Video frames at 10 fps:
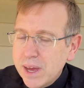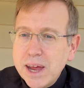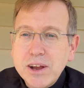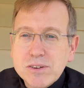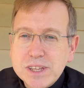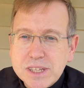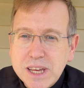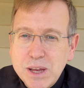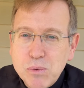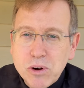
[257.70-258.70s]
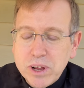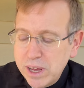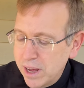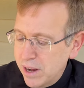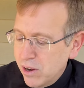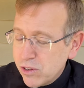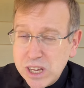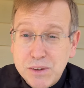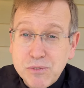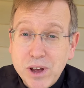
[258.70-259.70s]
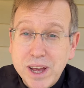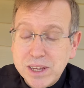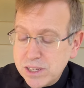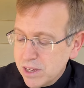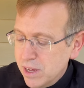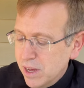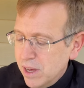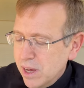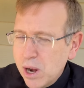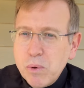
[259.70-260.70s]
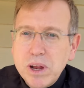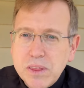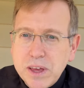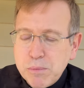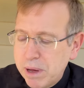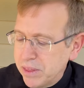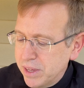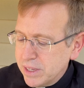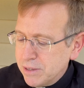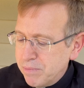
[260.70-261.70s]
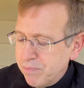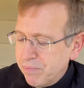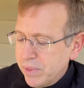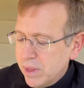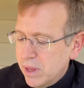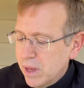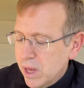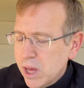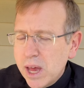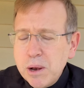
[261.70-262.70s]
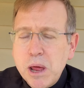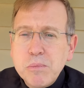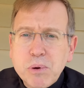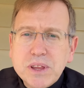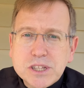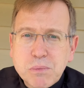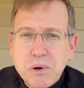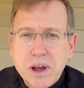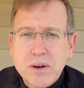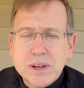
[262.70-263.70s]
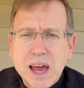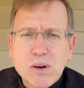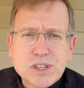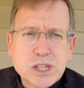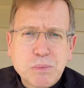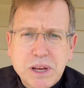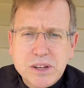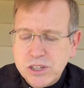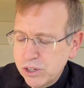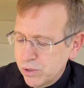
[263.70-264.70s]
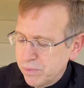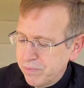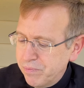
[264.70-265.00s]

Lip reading: And here's this key word again, this key phrase. And I want you to think about this and bring this to prayer. And how is this speaking to you?